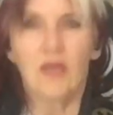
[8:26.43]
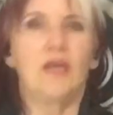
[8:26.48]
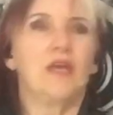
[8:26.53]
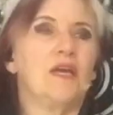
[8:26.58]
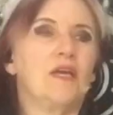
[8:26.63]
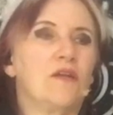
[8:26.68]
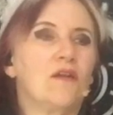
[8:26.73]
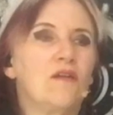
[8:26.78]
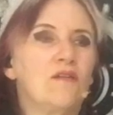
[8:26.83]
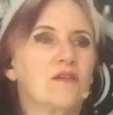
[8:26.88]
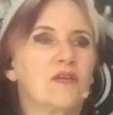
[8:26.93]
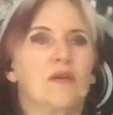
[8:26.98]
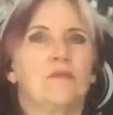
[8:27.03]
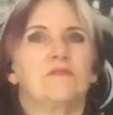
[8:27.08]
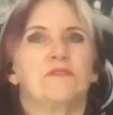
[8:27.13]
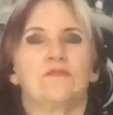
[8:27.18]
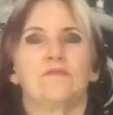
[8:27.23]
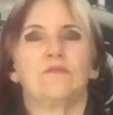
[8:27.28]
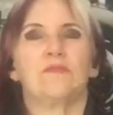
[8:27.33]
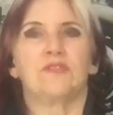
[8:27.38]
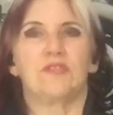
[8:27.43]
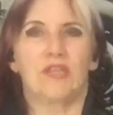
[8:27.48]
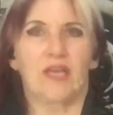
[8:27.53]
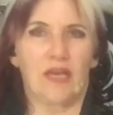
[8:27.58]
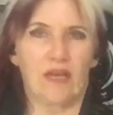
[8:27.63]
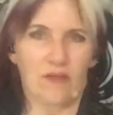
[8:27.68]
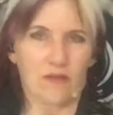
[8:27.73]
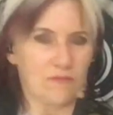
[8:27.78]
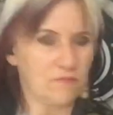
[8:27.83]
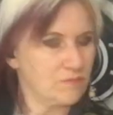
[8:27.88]
it all comes from a
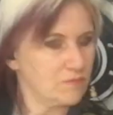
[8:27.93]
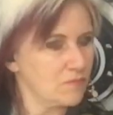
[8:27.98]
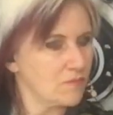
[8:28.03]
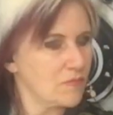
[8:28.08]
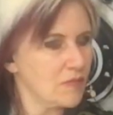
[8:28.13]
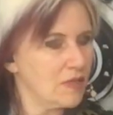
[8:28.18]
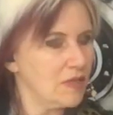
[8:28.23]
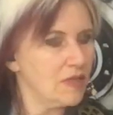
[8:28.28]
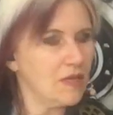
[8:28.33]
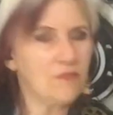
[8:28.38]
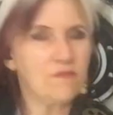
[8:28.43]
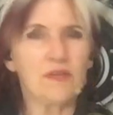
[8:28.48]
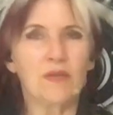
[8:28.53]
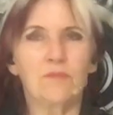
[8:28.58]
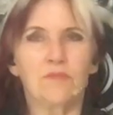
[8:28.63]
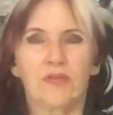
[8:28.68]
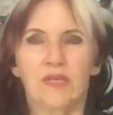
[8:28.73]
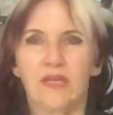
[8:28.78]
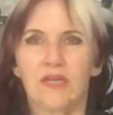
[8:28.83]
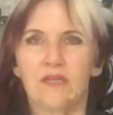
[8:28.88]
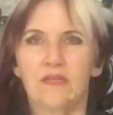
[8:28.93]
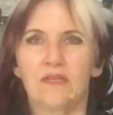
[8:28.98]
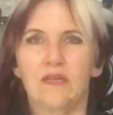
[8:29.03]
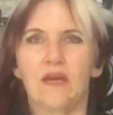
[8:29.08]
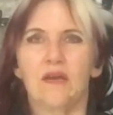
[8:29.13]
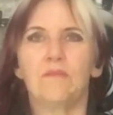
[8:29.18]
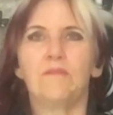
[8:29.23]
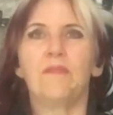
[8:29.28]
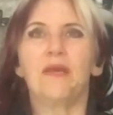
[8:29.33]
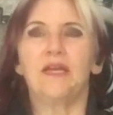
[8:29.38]
scale. If I'm playing
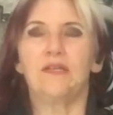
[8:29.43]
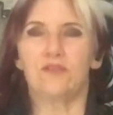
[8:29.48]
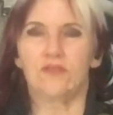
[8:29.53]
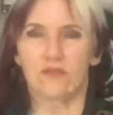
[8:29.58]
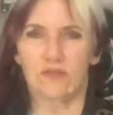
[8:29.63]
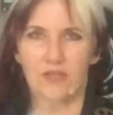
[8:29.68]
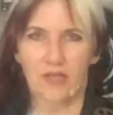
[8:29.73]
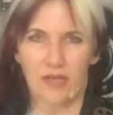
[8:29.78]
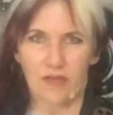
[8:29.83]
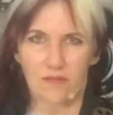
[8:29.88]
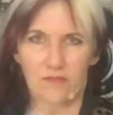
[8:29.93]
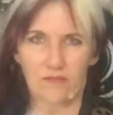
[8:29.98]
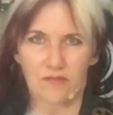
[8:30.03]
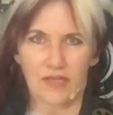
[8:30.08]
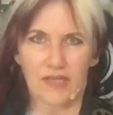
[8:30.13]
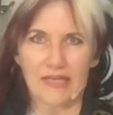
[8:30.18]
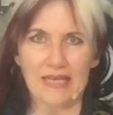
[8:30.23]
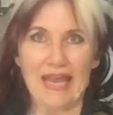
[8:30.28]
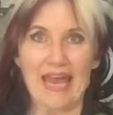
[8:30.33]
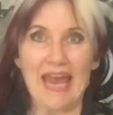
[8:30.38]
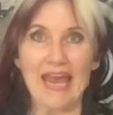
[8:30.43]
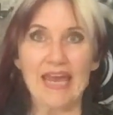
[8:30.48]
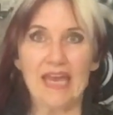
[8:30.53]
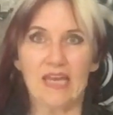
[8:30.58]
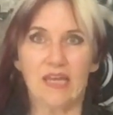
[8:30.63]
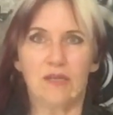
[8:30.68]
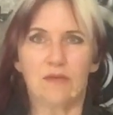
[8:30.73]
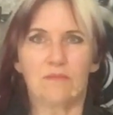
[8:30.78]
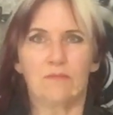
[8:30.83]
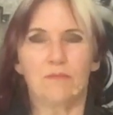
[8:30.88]
a major scale, like
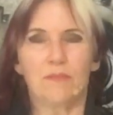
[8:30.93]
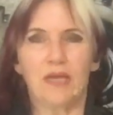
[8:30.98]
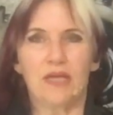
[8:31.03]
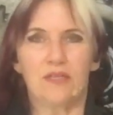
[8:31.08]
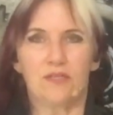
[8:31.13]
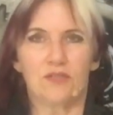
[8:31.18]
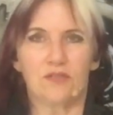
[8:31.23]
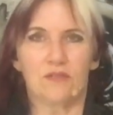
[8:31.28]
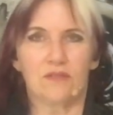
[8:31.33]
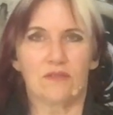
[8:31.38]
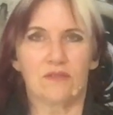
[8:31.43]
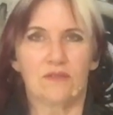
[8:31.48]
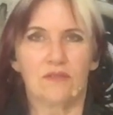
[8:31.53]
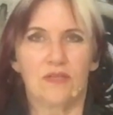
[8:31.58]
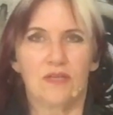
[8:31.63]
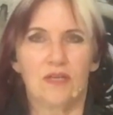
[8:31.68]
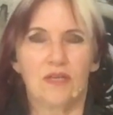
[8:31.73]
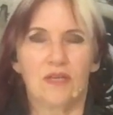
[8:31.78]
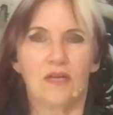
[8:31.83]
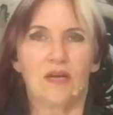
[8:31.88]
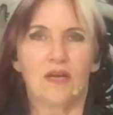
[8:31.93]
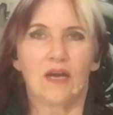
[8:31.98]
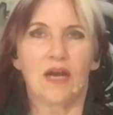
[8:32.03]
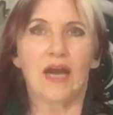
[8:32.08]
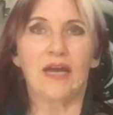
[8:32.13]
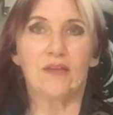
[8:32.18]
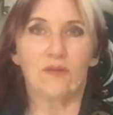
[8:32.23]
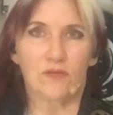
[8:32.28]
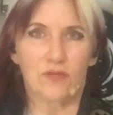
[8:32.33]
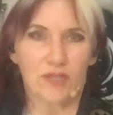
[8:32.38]
A major
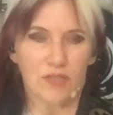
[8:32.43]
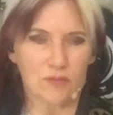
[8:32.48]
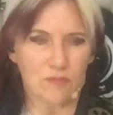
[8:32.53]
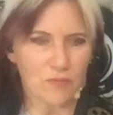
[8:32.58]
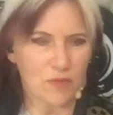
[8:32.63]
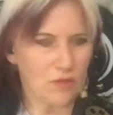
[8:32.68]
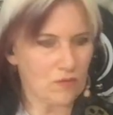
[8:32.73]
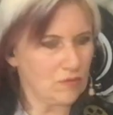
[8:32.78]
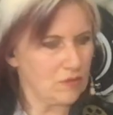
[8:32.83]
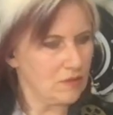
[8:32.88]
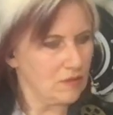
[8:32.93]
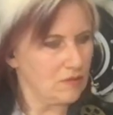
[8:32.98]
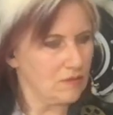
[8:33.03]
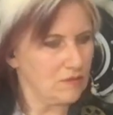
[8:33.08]
Ionian mode,